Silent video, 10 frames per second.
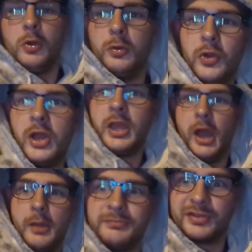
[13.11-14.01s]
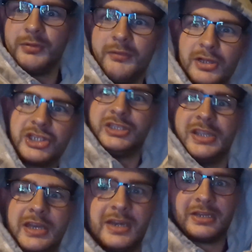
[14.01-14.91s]
all night. Um, so we're rushing
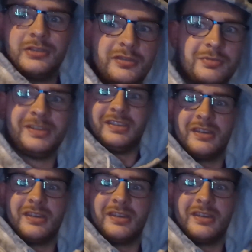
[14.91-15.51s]
to get National Express.